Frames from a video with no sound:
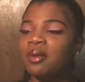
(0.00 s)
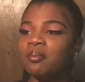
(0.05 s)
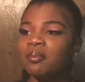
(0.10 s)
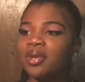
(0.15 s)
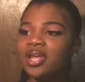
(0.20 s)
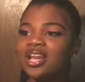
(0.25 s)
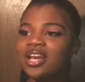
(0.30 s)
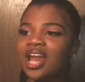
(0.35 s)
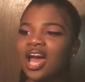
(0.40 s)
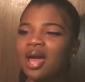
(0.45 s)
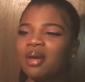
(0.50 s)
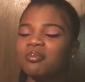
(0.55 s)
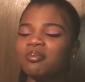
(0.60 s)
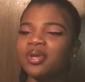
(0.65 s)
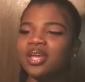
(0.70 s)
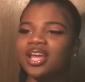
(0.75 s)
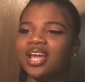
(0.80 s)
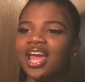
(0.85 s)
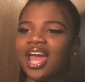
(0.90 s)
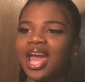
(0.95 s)
me not
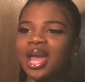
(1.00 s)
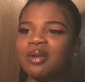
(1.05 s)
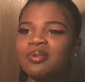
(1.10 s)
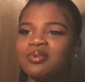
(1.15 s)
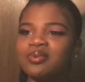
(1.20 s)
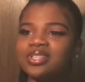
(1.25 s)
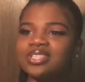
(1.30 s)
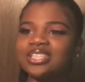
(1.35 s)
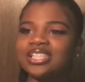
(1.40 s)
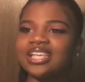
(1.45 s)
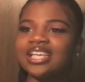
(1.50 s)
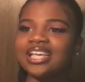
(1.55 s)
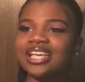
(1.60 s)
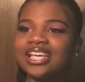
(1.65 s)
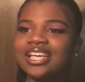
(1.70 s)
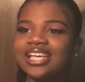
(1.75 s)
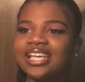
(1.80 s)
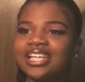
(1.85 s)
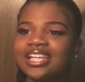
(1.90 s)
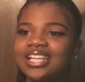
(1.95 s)
being able to
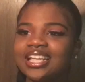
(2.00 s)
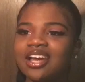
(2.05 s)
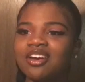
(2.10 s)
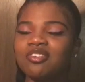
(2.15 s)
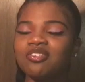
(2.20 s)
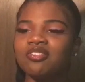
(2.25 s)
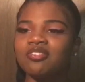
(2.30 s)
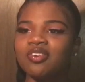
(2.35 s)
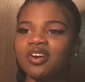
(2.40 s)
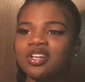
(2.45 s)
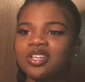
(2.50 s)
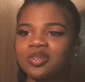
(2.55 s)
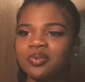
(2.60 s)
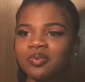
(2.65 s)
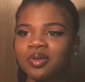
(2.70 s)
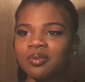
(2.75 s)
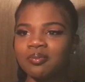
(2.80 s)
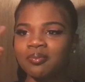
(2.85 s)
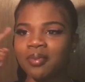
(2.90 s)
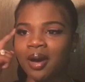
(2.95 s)
eat that fucked
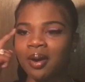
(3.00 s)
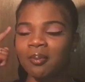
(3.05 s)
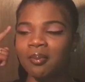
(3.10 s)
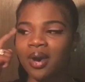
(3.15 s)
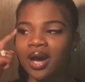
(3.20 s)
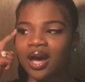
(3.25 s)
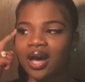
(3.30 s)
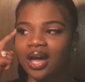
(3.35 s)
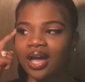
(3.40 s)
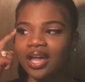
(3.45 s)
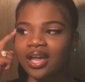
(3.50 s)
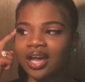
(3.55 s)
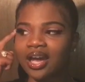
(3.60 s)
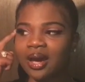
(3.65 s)
with my mind.